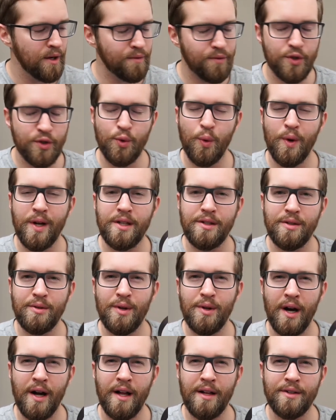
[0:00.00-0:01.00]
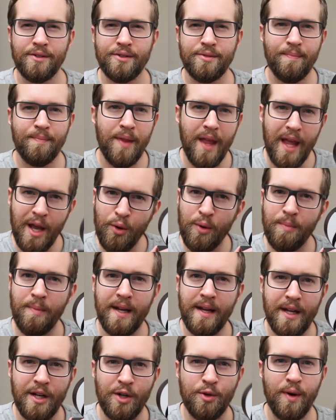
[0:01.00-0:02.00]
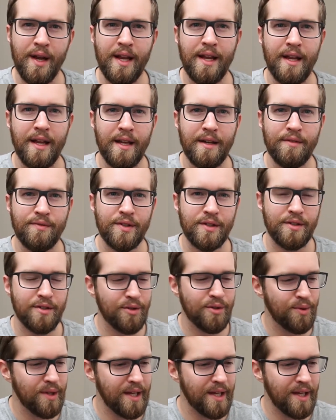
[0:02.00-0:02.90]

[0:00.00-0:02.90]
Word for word: For $22, it would make a great gift to